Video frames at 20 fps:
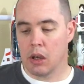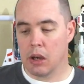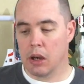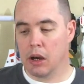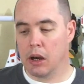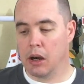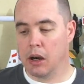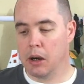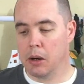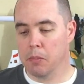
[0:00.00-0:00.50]

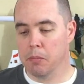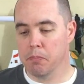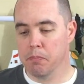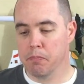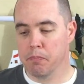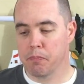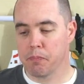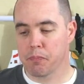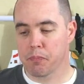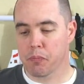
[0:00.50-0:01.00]

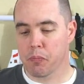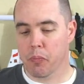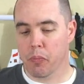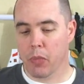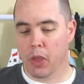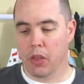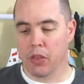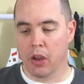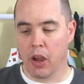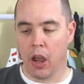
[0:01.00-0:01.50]

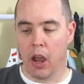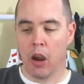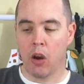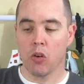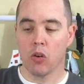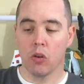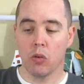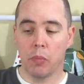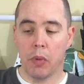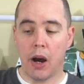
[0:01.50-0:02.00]
The
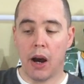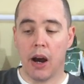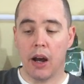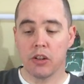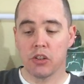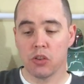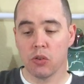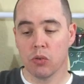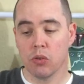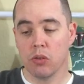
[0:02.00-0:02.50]

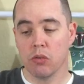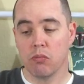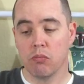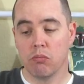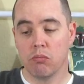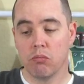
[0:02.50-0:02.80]
Aerialbots, you'll